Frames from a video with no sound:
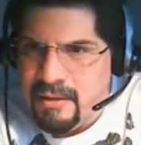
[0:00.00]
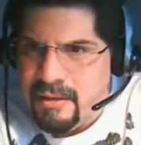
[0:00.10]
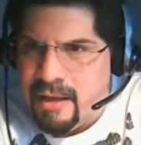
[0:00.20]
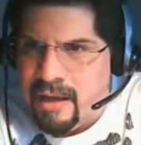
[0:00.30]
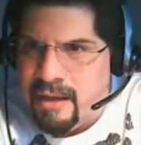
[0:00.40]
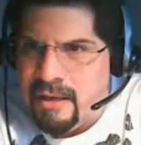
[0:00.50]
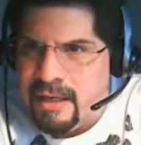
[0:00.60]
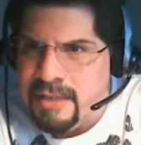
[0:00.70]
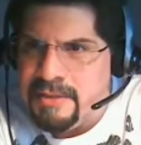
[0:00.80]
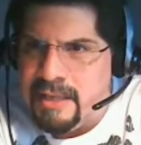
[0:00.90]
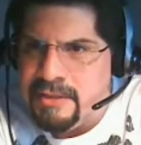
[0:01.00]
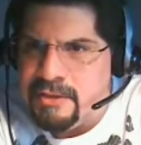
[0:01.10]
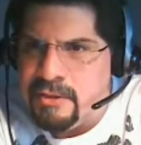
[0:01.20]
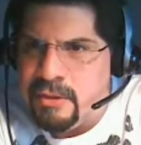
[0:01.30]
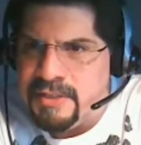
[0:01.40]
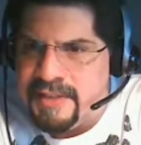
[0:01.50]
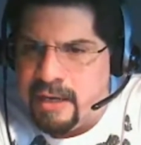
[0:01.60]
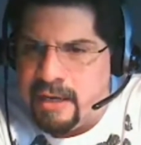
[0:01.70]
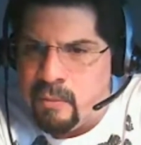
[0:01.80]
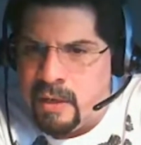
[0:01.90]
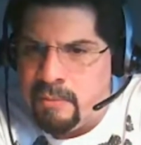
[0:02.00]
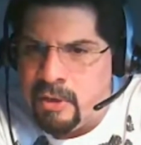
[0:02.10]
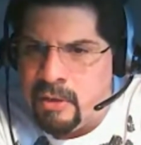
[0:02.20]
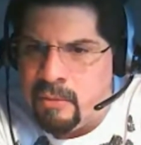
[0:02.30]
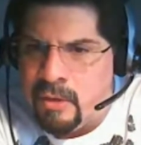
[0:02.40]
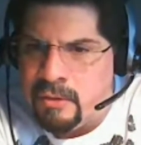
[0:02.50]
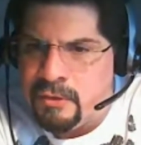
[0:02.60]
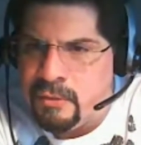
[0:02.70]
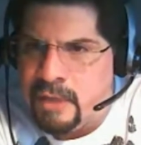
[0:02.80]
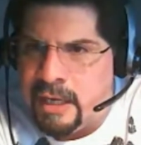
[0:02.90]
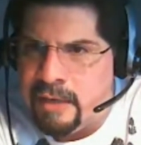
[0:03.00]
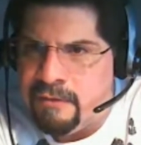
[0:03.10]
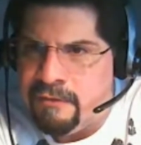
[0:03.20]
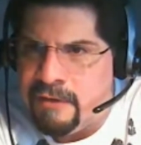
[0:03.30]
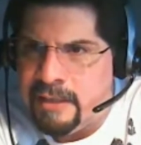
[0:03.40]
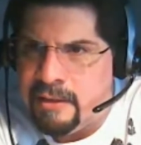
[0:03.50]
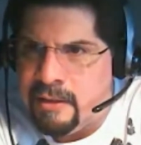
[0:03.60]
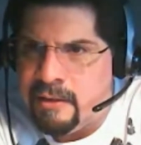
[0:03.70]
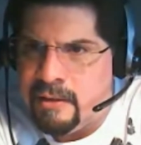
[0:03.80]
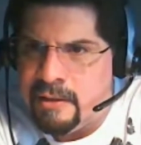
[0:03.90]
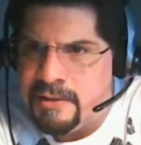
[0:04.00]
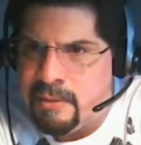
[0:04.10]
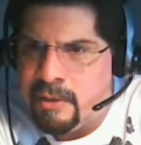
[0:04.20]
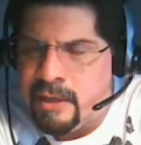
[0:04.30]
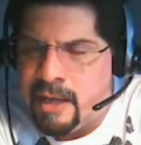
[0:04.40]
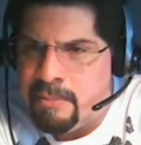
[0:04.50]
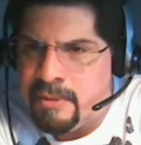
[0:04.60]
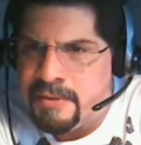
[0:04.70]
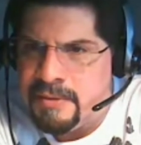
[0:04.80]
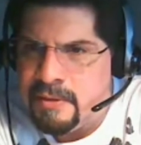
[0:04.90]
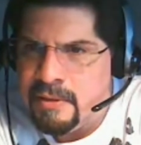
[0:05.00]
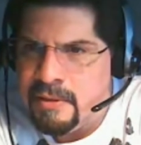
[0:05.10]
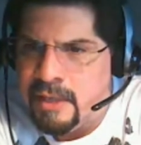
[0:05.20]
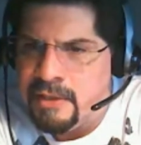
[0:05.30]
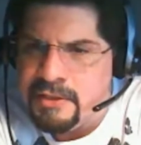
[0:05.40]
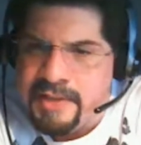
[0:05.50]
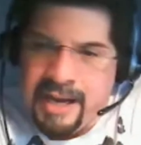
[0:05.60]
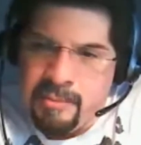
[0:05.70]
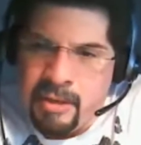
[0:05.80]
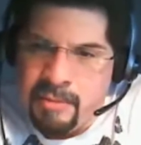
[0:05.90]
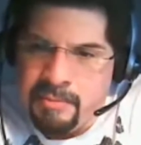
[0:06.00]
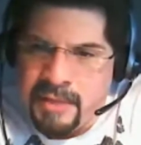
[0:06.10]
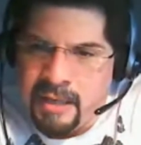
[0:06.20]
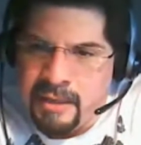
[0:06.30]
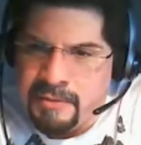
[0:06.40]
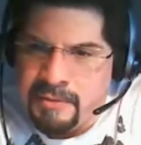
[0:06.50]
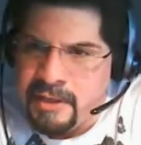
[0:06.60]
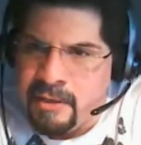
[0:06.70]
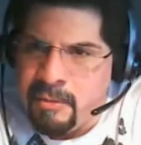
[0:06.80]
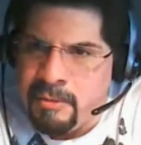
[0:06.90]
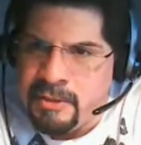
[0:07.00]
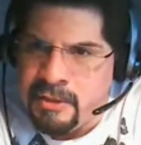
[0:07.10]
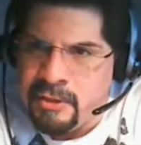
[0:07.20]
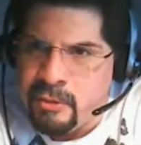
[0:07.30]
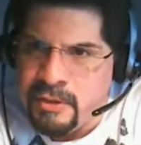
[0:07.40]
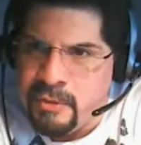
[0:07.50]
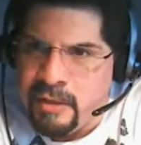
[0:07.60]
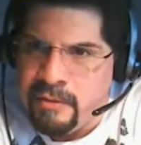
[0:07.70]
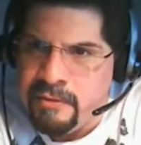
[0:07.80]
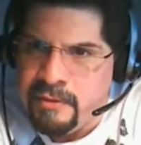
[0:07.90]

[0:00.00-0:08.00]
Yeah, let's do the second one. I'm gonna roll 2 die of fate here and see what happens, and just add them up. That'll give us a number between 2 and 12.